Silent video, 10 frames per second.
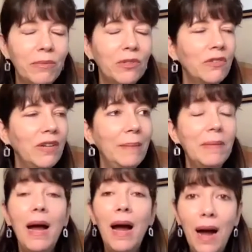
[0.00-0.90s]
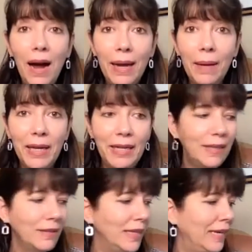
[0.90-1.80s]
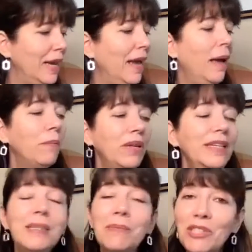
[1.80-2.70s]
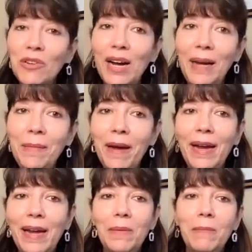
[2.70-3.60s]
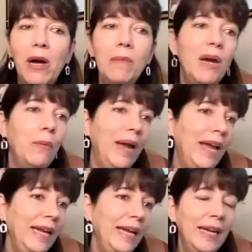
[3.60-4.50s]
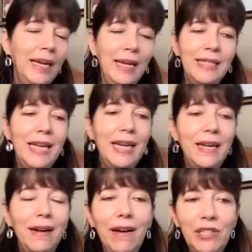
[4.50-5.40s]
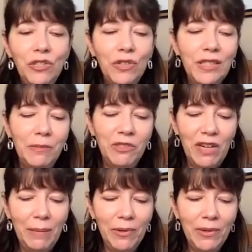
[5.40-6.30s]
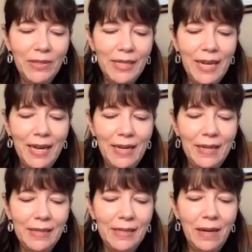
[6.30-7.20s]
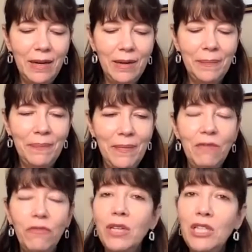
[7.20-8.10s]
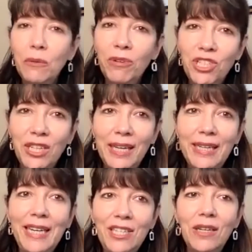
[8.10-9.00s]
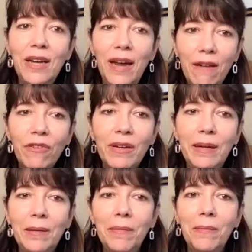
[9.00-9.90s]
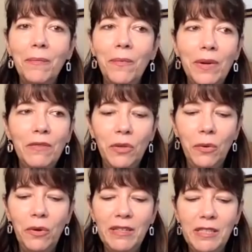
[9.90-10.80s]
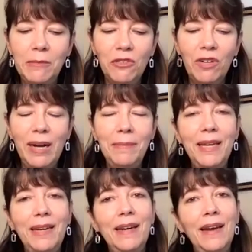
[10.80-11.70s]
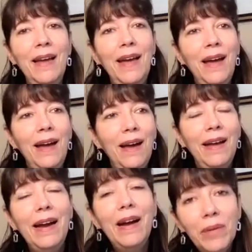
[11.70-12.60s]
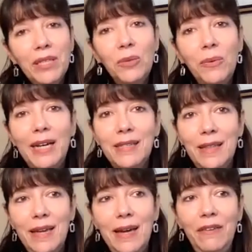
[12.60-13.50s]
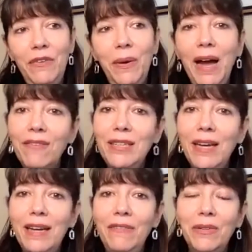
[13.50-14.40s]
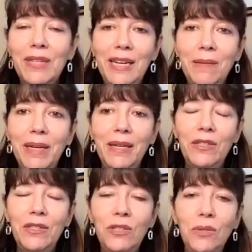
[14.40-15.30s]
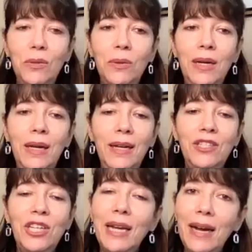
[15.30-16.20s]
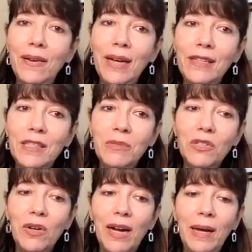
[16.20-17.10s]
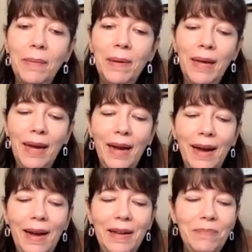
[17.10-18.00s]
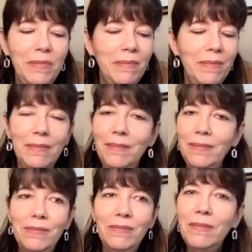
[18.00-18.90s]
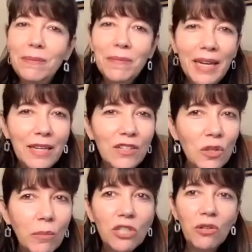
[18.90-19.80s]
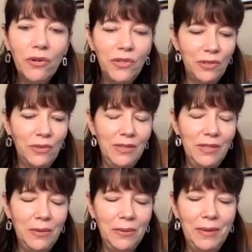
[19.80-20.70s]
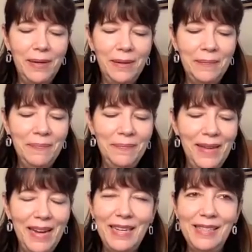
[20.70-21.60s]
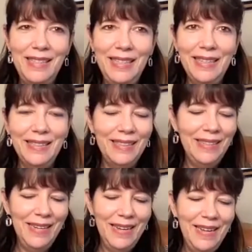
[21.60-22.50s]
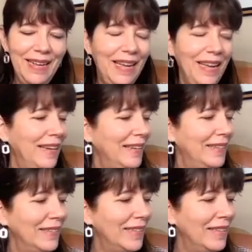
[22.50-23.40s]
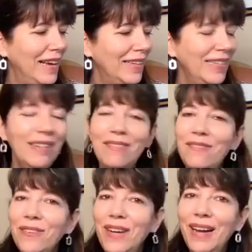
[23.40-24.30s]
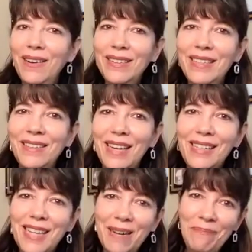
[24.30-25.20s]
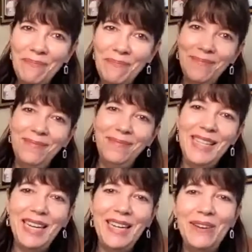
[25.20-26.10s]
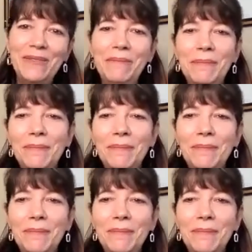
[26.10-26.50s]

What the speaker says: prescribe. I am getting tongue-tied. Please subscribe. I am on my way to getting 100 subscribers. And I really do appreciate each and every one of you who has subscribed. And I humbly do ask that if you haven't yet, if you'll take a minute to check it out and subscribe. I'm getting so much closer, so I can see it. And that's it for now. Until next time, tally ho.